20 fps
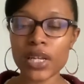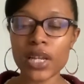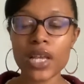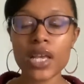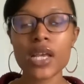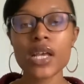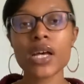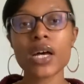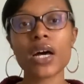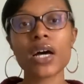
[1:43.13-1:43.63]

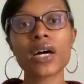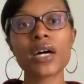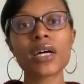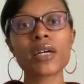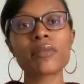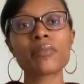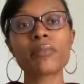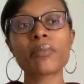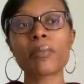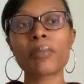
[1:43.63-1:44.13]

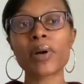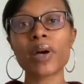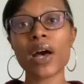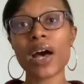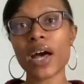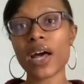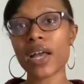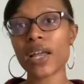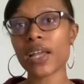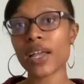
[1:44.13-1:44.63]
but
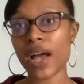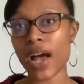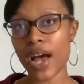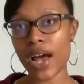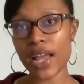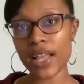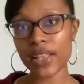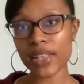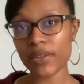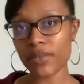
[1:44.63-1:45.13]
I
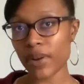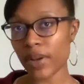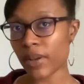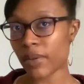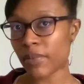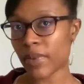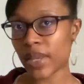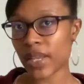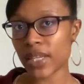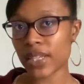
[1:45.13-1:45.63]
highly
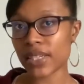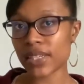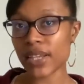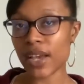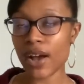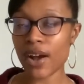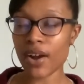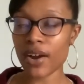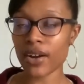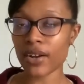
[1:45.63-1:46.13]
recommend
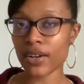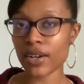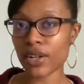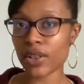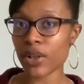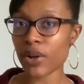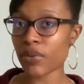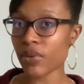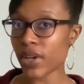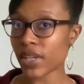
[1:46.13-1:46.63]
Art and
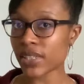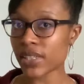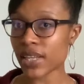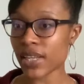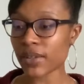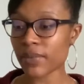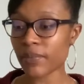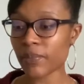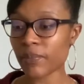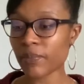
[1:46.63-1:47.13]
Glow
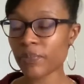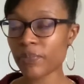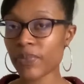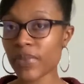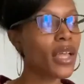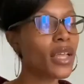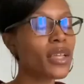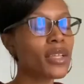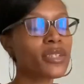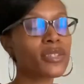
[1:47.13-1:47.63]
resin.
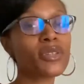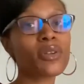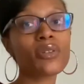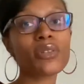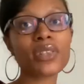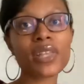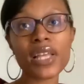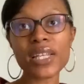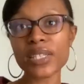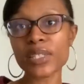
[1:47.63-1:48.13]
So
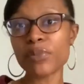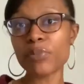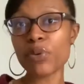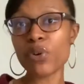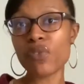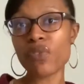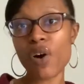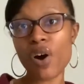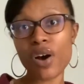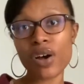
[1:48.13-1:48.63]
let's move
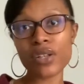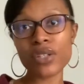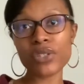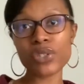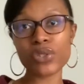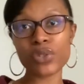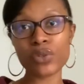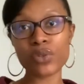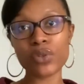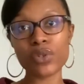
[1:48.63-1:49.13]
on
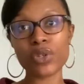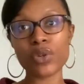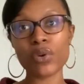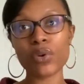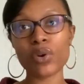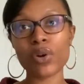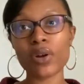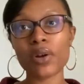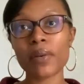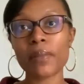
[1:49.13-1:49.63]
to
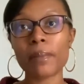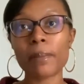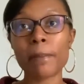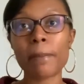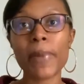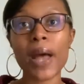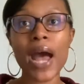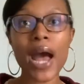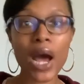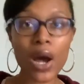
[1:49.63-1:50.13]
your
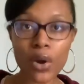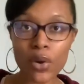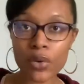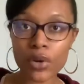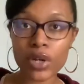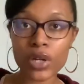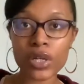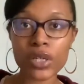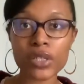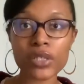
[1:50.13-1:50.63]

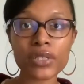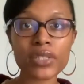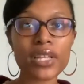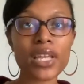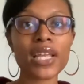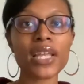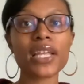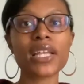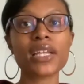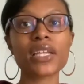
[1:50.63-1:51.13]
powders
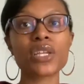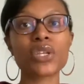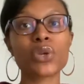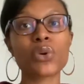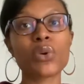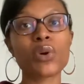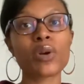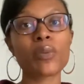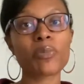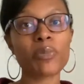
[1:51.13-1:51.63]
and
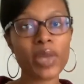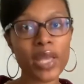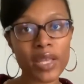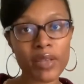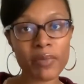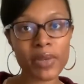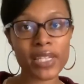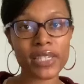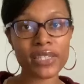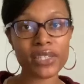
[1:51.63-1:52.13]
your
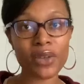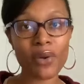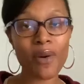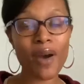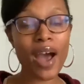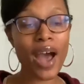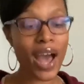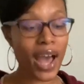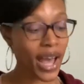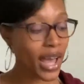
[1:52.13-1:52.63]
pigments. So
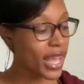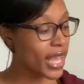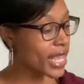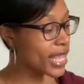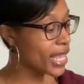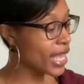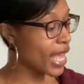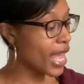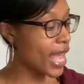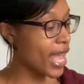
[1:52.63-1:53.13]
I
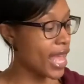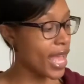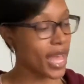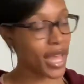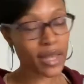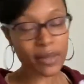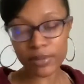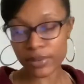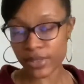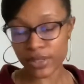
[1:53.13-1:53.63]

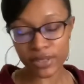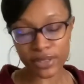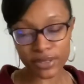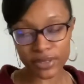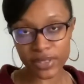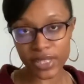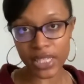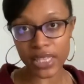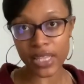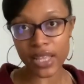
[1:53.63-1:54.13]

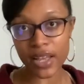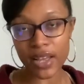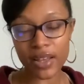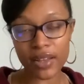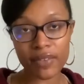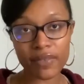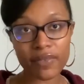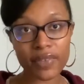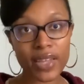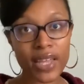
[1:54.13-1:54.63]
absolutely
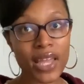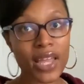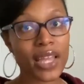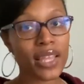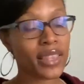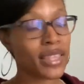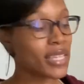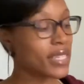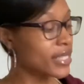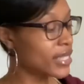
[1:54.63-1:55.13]
love
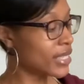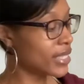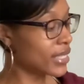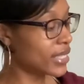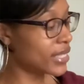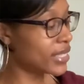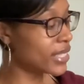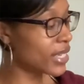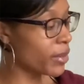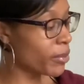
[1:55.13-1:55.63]
this
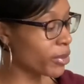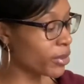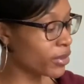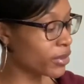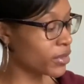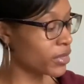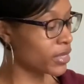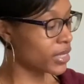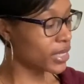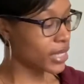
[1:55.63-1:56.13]

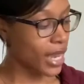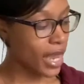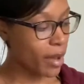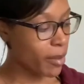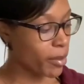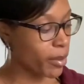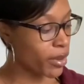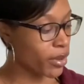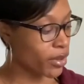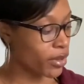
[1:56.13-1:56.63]
Dibble
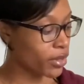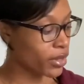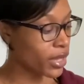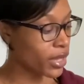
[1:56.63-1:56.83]
Dabble